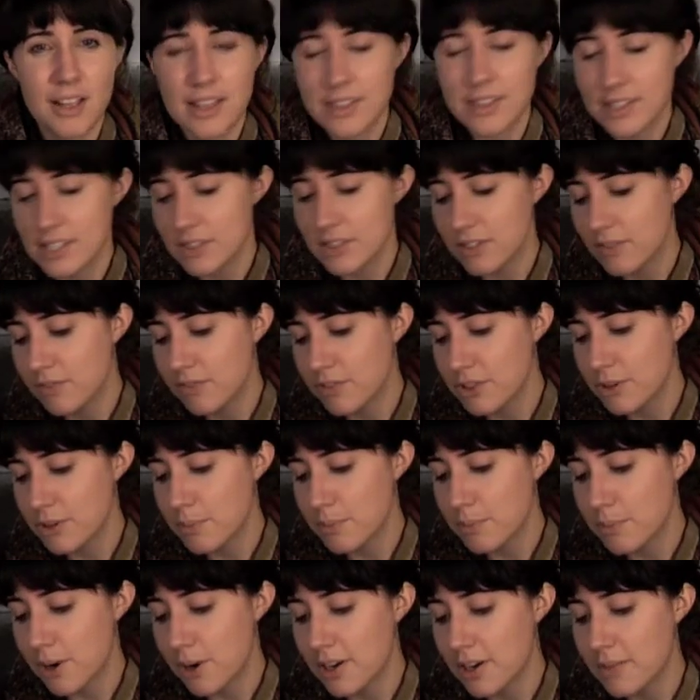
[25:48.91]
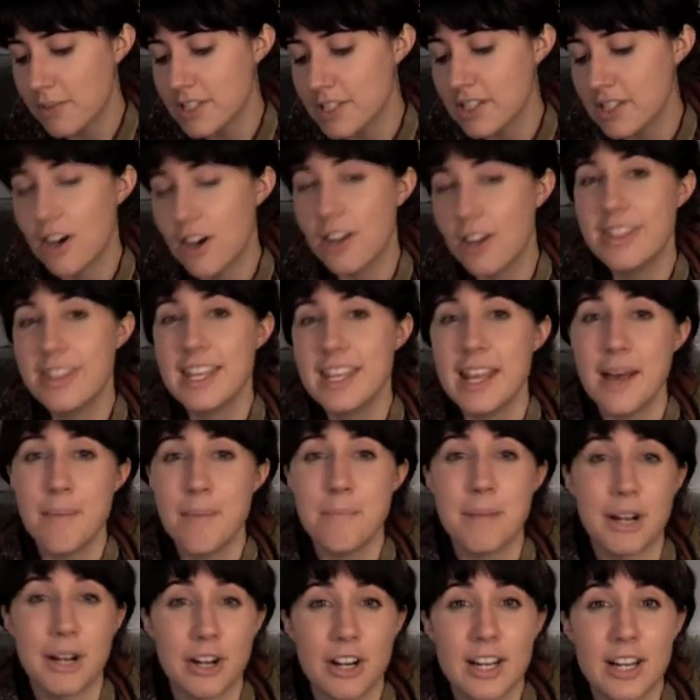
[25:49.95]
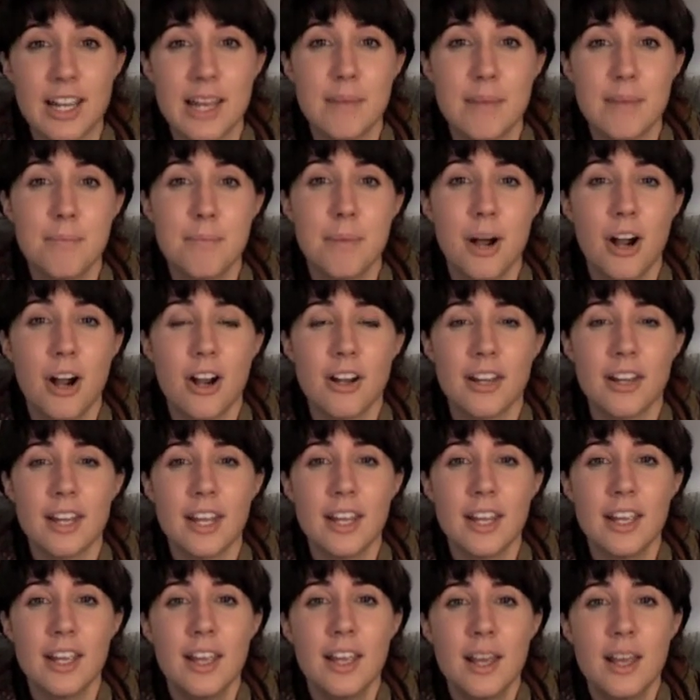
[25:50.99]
And this third party was called the American Party,